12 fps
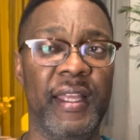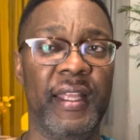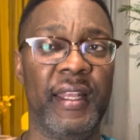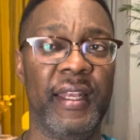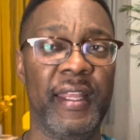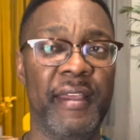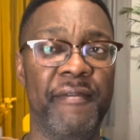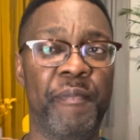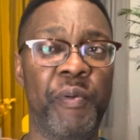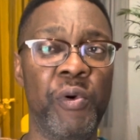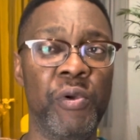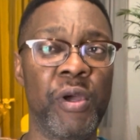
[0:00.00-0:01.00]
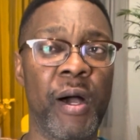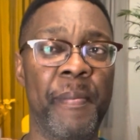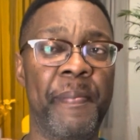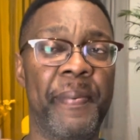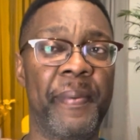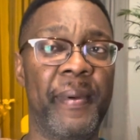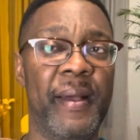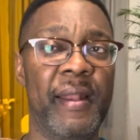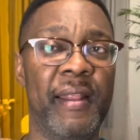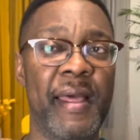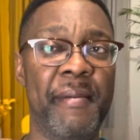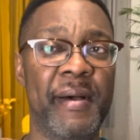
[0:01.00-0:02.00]
they pulled up
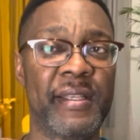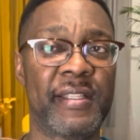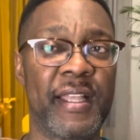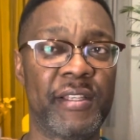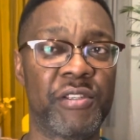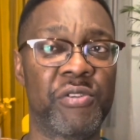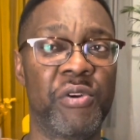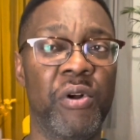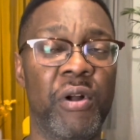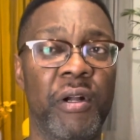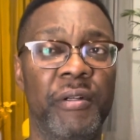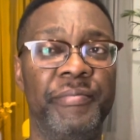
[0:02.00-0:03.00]
another master stroke.